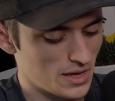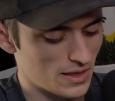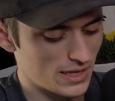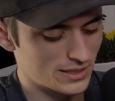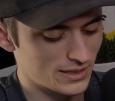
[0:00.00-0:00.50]

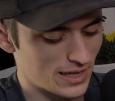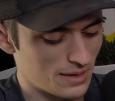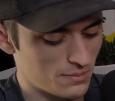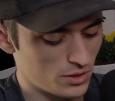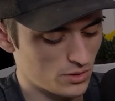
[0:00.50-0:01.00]
this
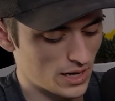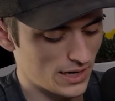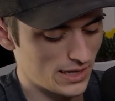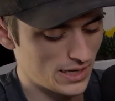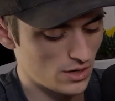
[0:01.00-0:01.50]
light blue
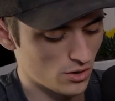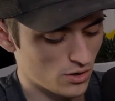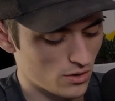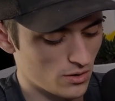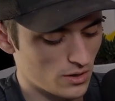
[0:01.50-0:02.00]
line
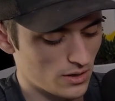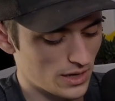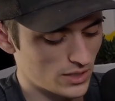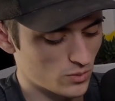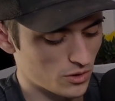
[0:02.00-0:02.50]
here
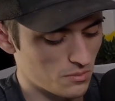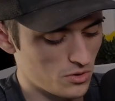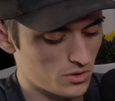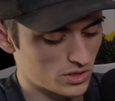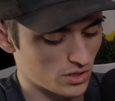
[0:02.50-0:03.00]
is where the
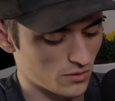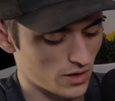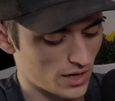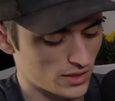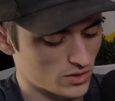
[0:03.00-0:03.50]
moon is going to
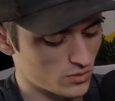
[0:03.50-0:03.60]
rise.